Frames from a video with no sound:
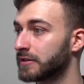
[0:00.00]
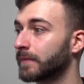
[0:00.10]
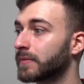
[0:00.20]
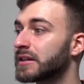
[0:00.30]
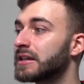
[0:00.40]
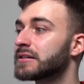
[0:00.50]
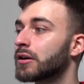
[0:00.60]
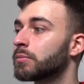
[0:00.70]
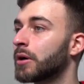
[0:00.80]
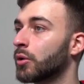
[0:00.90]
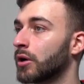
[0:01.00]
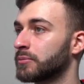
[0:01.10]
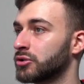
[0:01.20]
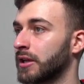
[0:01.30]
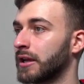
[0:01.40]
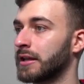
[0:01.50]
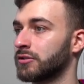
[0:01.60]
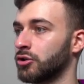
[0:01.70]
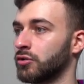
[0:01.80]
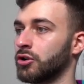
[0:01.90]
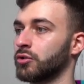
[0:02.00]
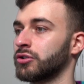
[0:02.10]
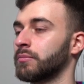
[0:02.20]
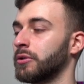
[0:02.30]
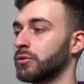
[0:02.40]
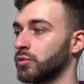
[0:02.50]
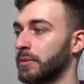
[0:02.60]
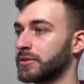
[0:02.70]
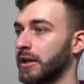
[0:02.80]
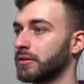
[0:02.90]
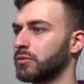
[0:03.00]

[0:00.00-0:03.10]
These are power ups you can add to your Notion build website.